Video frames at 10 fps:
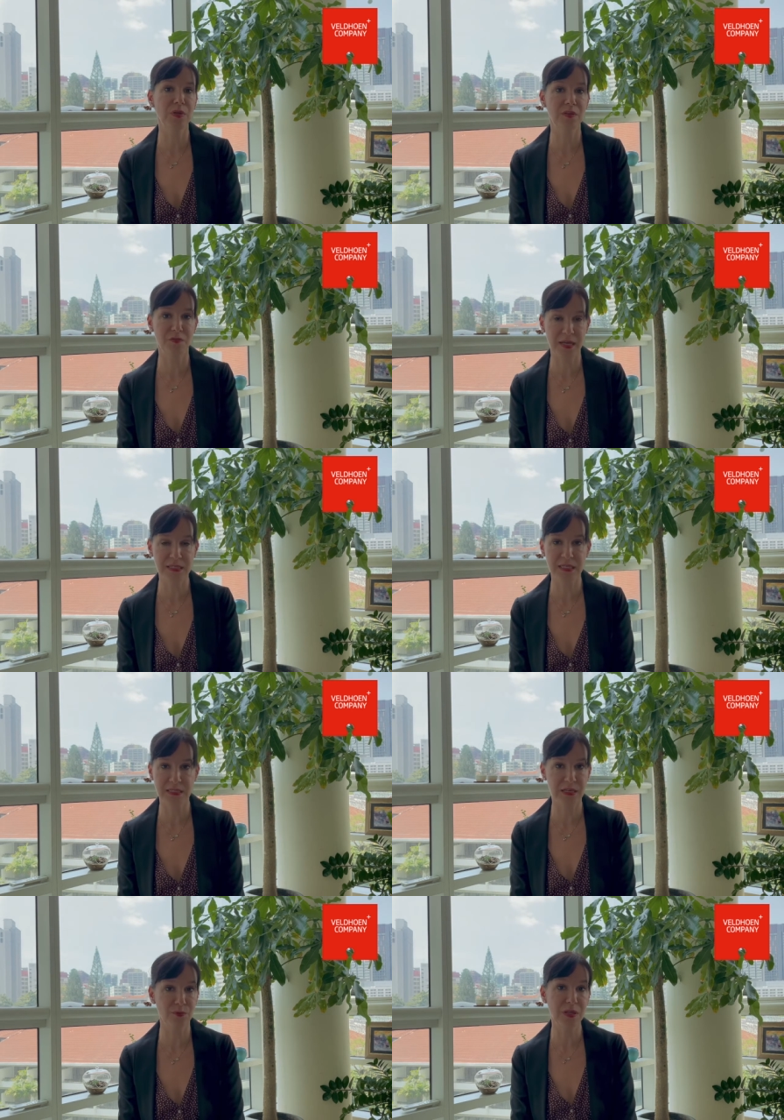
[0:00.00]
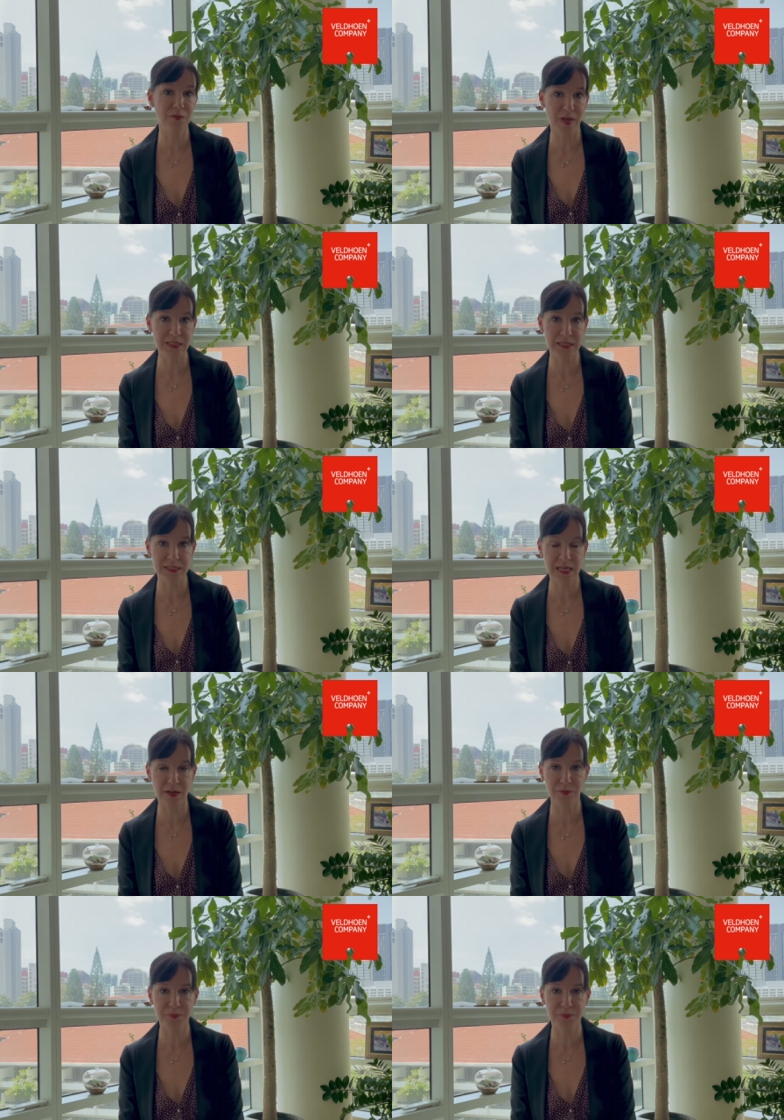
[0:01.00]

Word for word: reinvented and reinvent itself.